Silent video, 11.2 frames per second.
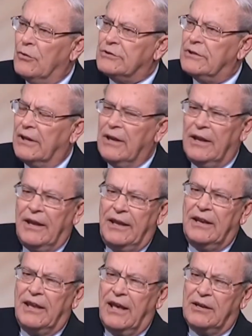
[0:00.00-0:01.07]
mm. was the thing.
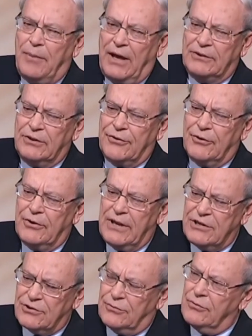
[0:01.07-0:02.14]
In again about the
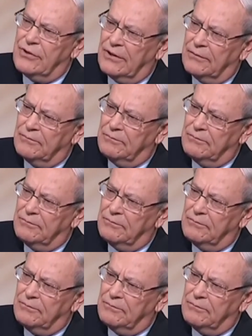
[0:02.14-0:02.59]
thirties through the